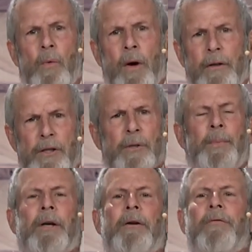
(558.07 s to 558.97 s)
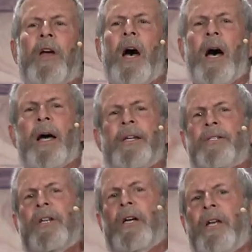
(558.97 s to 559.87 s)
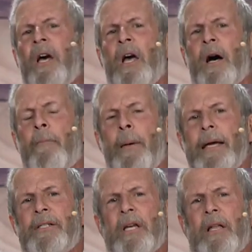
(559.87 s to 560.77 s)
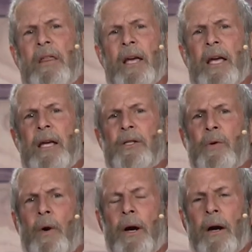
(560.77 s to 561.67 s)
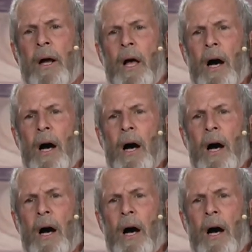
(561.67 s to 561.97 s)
where the Spirit of God has done amazing things, where